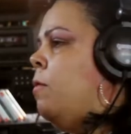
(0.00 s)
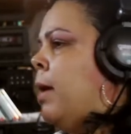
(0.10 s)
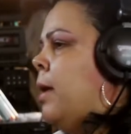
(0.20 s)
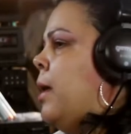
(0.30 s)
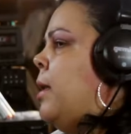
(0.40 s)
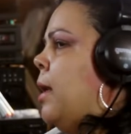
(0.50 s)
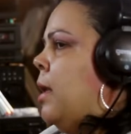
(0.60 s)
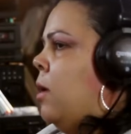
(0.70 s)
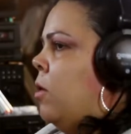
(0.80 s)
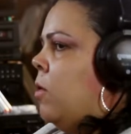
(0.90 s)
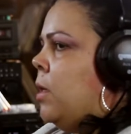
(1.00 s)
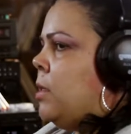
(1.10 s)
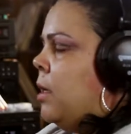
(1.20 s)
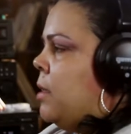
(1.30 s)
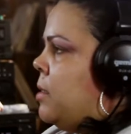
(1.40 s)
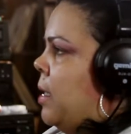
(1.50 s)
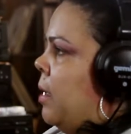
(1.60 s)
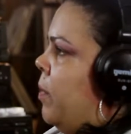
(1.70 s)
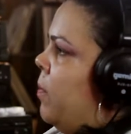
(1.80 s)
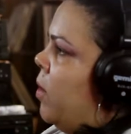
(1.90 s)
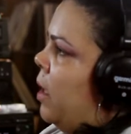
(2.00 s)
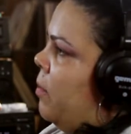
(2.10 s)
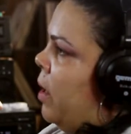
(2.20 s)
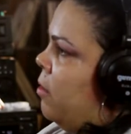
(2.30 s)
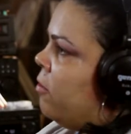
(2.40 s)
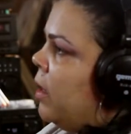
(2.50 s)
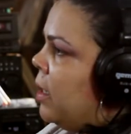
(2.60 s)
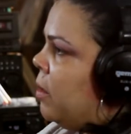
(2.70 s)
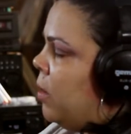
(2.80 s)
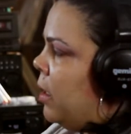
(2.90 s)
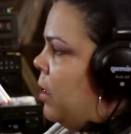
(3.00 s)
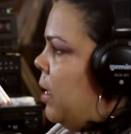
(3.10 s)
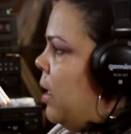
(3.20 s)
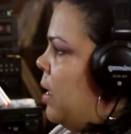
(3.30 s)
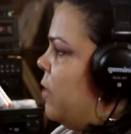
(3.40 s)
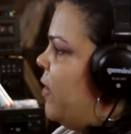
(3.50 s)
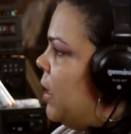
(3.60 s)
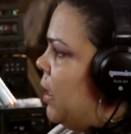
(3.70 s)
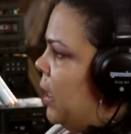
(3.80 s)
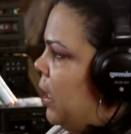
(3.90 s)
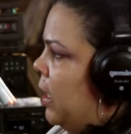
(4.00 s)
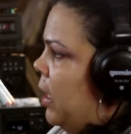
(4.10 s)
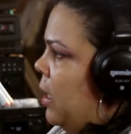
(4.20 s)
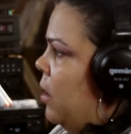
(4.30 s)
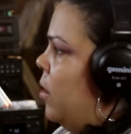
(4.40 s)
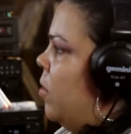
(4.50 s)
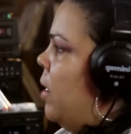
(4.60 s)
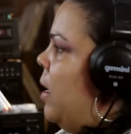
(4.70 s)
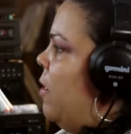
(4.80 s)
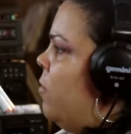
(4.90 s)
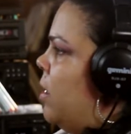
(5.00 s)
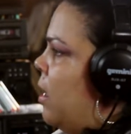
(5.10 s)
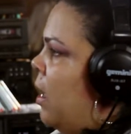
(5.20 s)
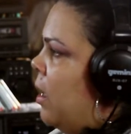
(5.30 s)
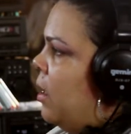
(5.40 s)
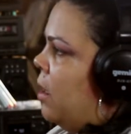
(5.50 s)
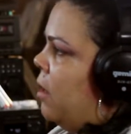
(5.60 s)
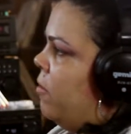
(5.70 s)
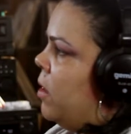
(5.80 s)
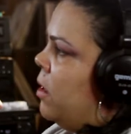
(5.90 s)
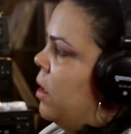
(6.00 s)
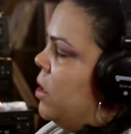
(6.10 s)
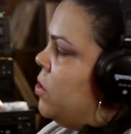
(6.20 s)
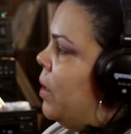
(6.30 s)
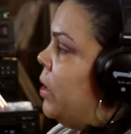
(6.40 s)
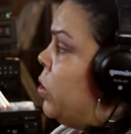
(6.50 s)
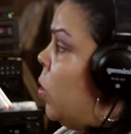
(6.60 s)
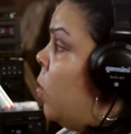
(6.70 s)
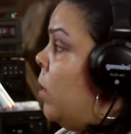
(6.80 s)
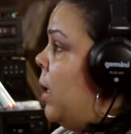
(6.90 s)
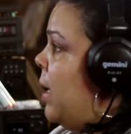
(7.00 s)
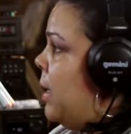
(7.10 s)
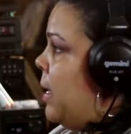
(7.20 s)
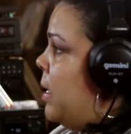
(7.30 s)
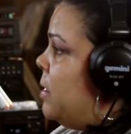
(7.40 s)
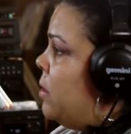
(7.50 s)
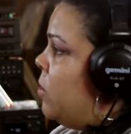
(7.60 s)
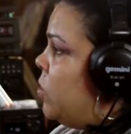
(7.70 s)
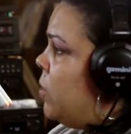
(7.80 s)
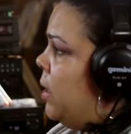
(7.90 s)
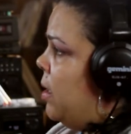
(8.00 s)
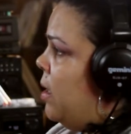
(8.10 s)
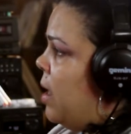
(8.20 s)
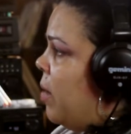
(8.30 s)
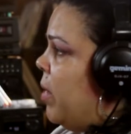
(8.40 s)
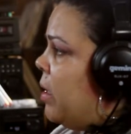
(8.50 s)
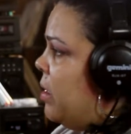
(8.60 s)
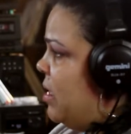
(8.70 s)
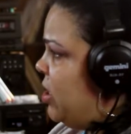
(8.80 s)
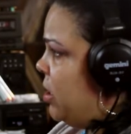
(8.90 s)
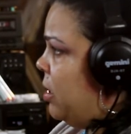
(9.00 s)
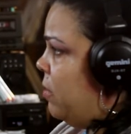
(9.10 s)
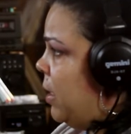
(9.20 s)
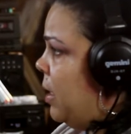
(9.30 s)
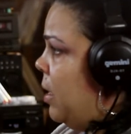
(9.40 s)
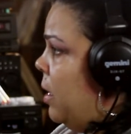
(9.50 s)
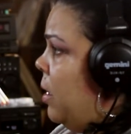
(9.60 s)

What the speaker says: Right. And then, it's like people can't pay the rent, and they get evicted, and, they live with an aunt, and they live with an aunt. So I totally get that it's a social economic condition, right?